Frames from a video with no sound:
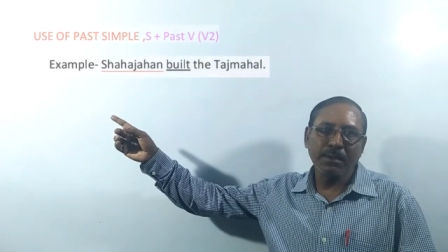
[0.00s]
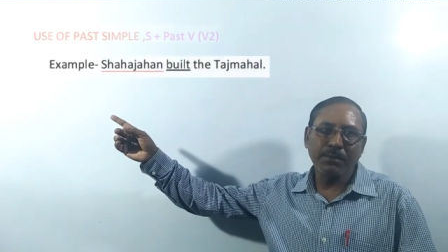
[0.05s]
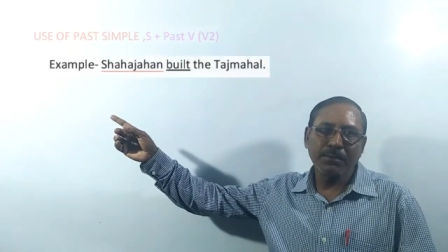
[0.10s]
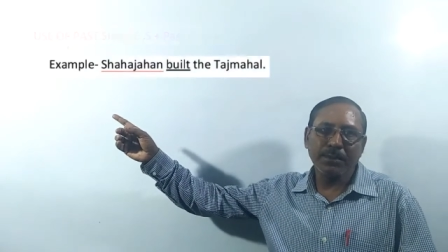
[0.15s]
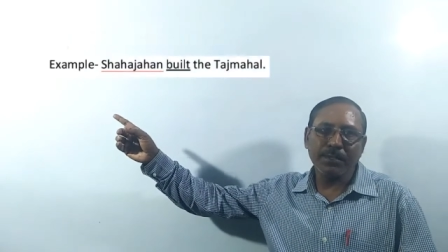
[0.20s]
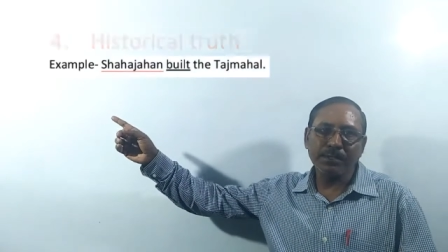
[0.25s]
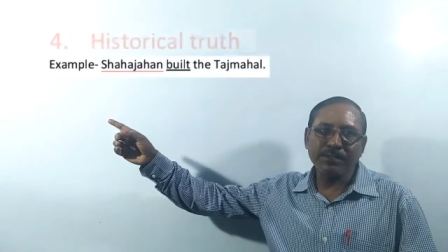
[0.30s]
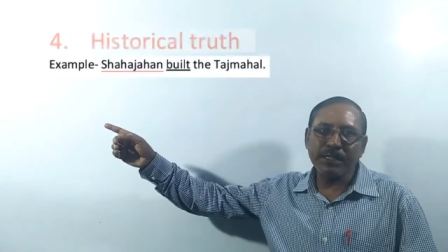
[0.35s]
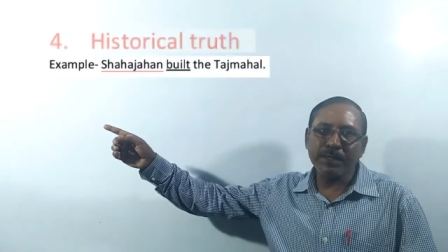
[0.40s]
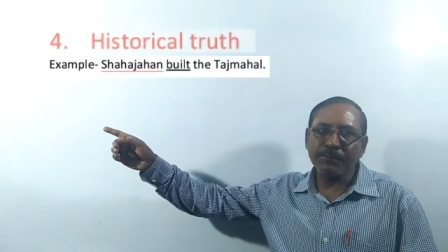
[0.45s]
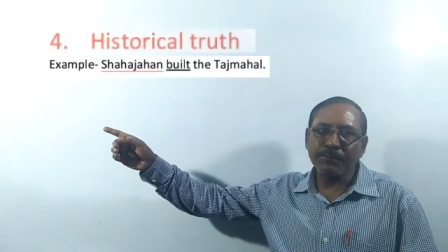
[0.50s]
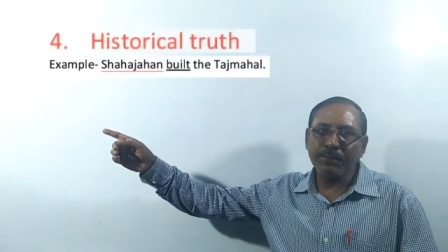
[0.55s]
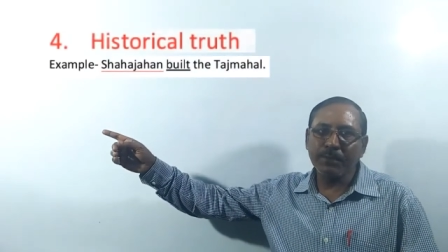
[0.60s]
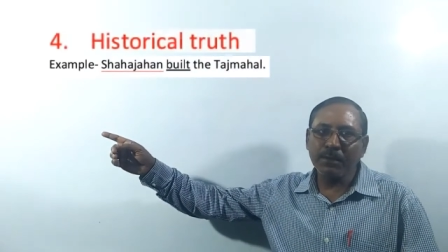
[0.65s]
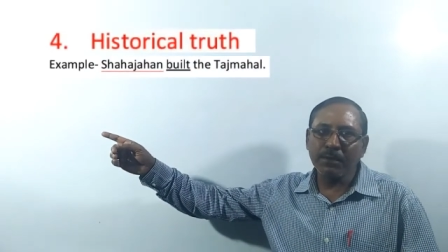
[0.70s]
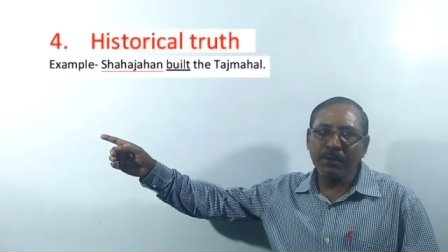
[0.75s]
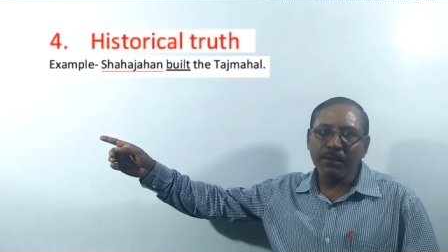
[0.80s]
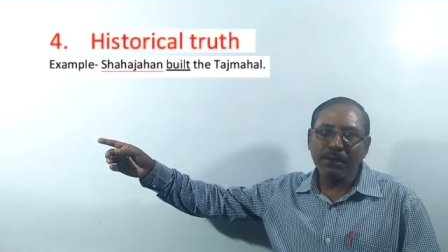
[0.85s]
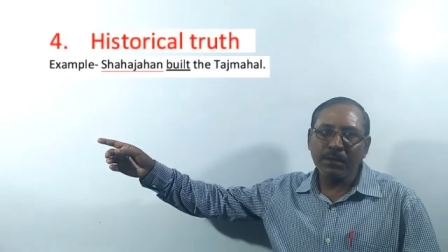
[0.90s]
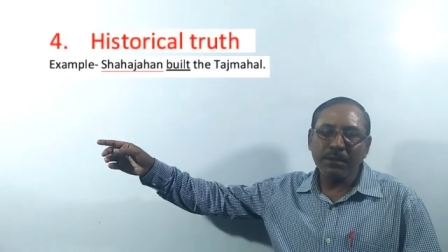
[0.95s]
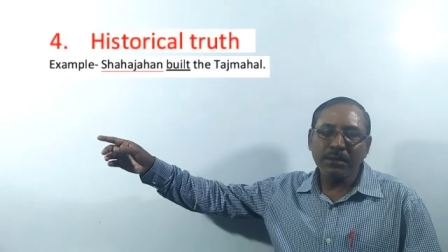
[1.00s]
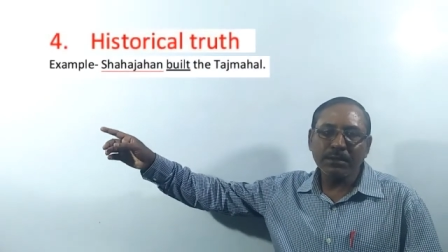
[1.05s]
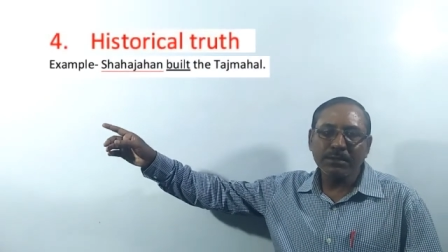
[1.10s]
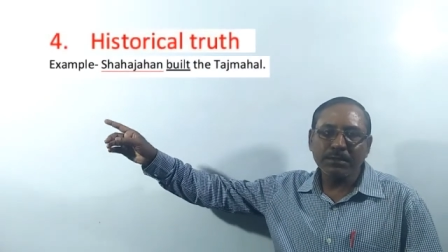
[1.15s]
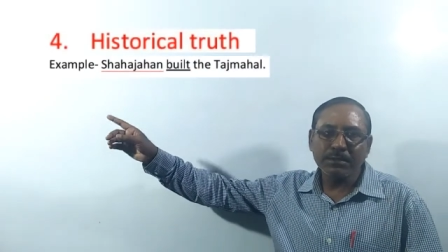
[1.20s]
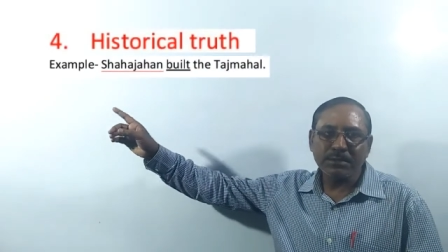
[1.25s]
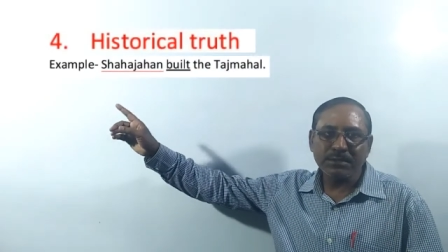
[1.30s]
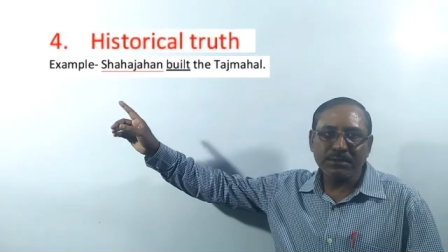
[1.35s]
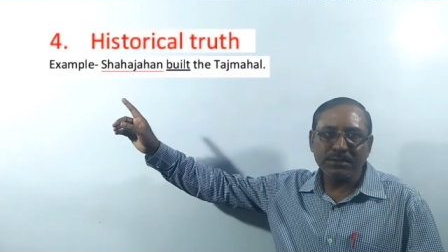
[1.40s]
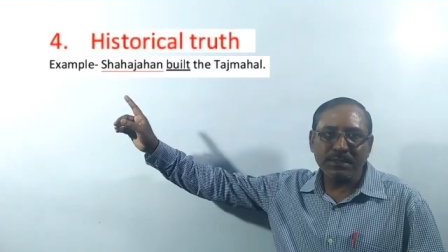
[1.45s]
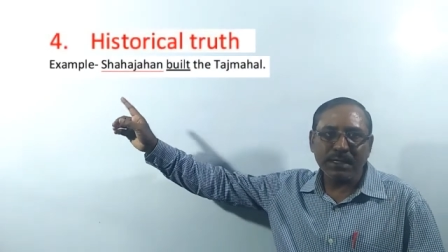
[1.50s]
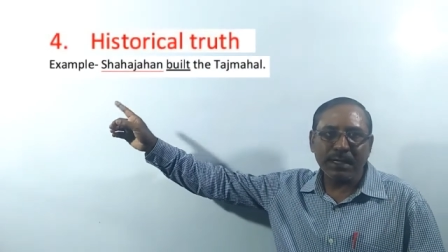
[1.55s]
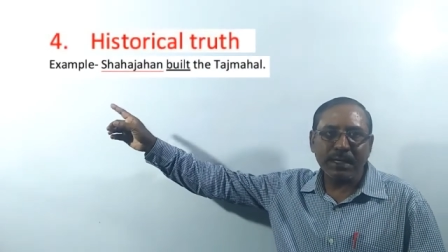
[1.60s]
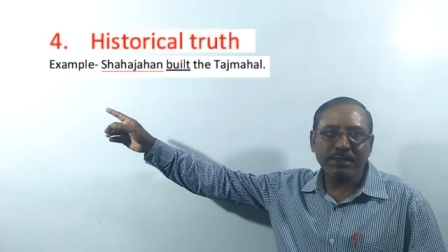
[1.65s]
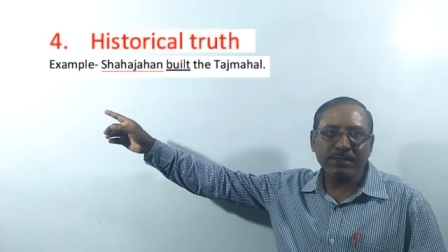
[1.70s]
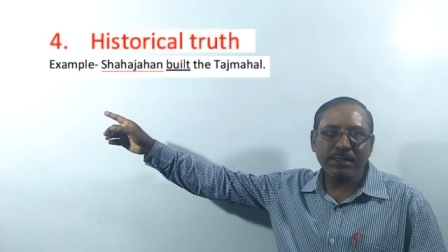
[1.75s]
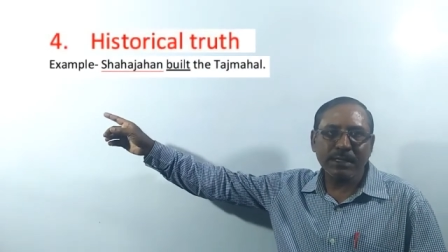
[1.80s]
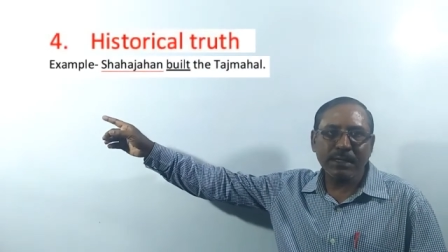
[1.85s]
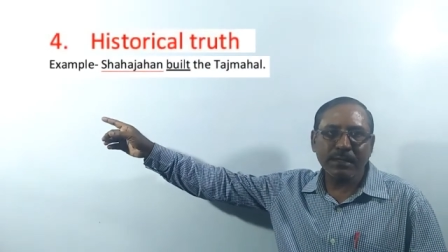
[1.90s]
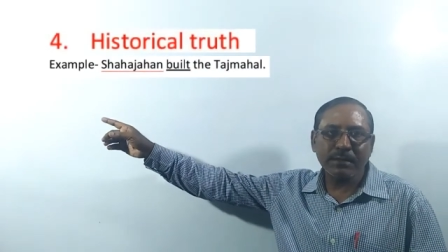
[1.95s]
For example, Shah
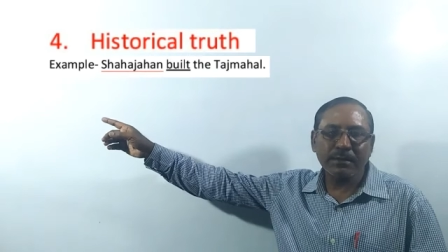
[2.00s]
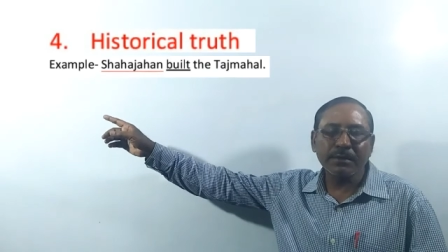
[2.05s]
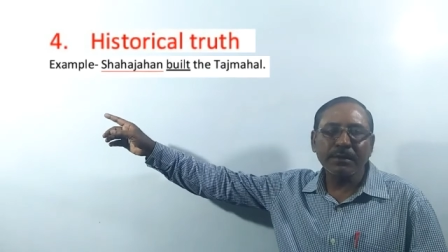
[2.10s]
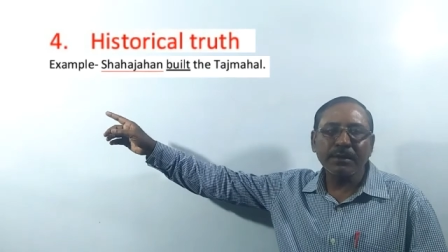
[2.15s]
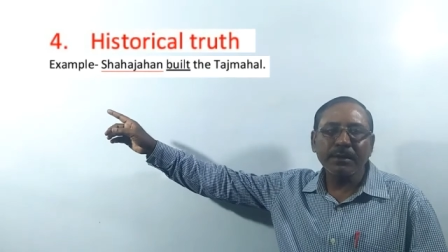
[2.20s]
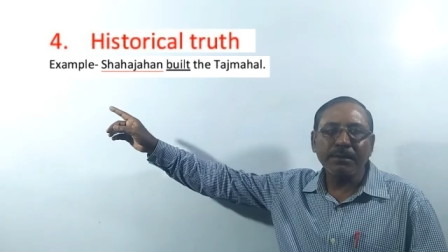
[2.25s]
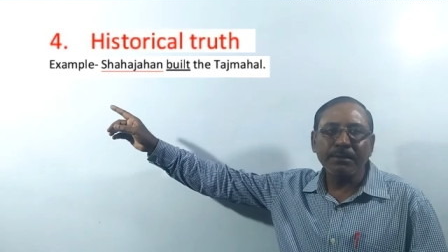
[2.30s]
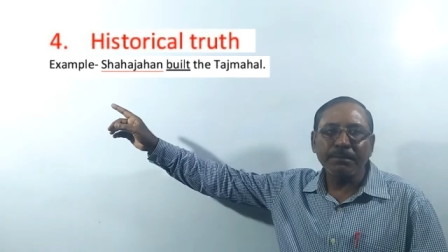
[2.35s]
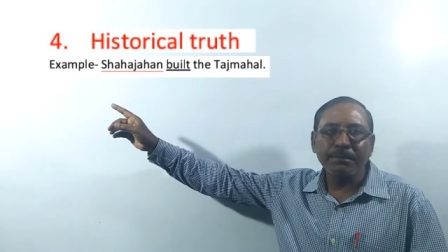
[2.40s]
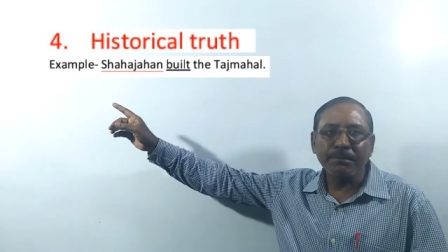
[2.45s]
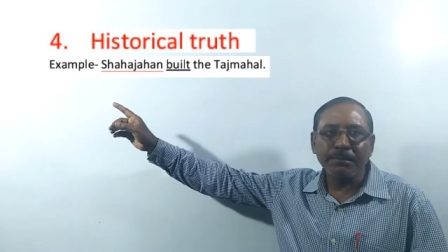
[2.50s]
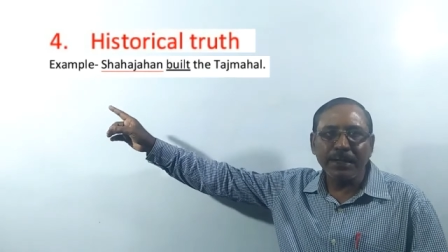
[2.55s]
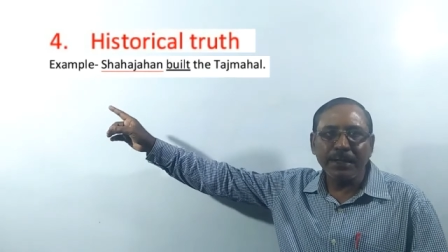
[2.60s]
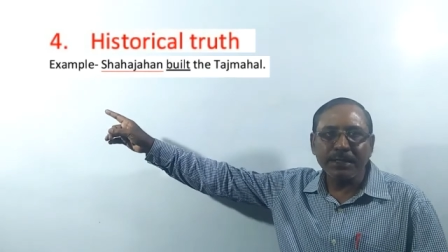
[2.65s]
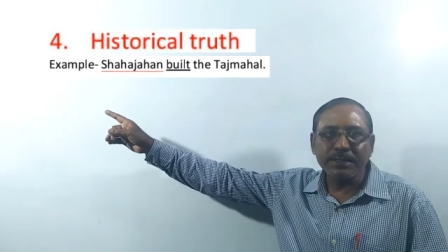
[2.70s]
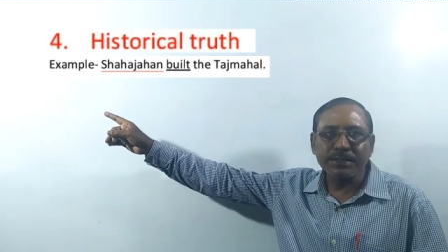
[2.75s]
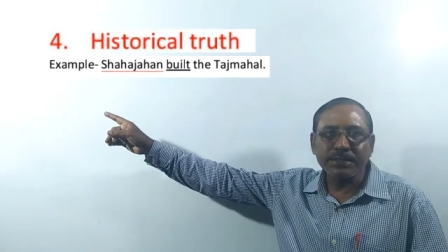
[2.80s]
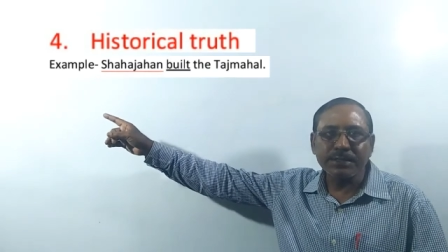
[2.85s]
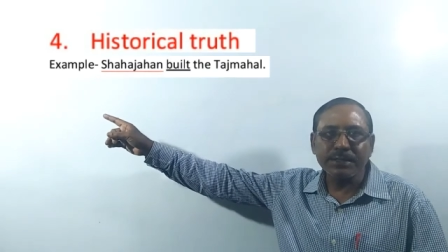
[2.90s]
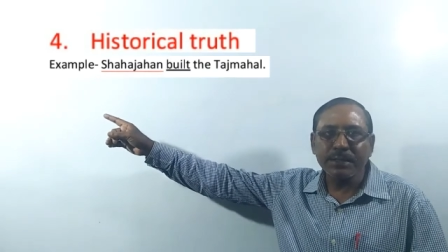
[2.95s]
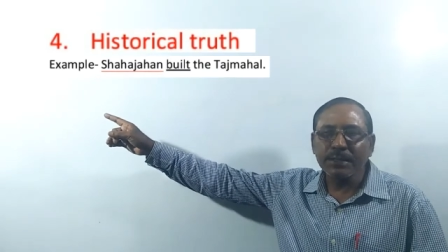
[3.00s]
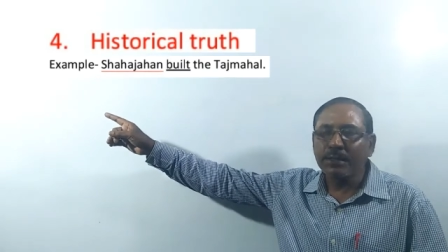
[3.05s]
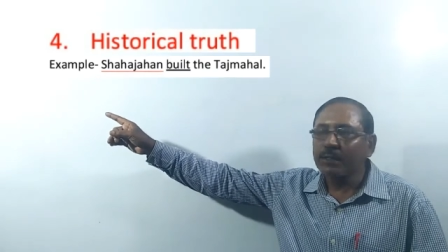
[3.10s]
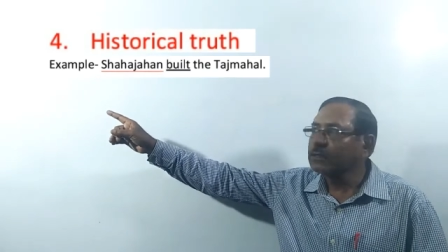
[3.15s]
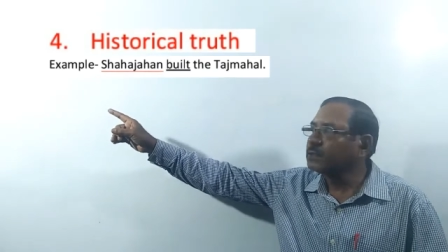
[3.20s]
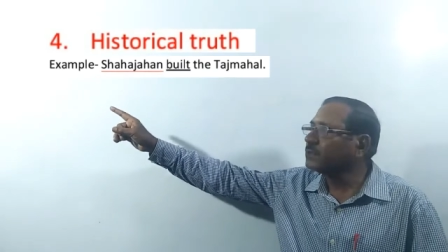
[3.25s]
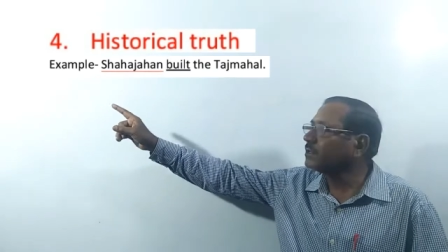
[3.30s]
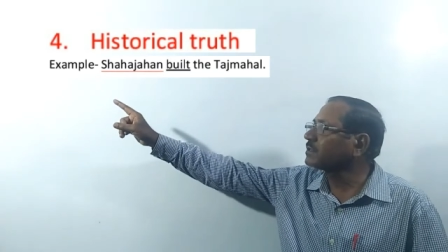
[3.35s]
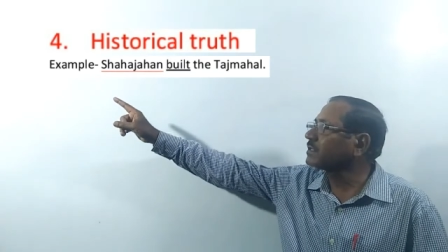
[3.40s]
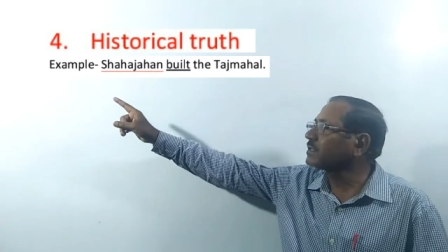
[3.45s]
Jahan built the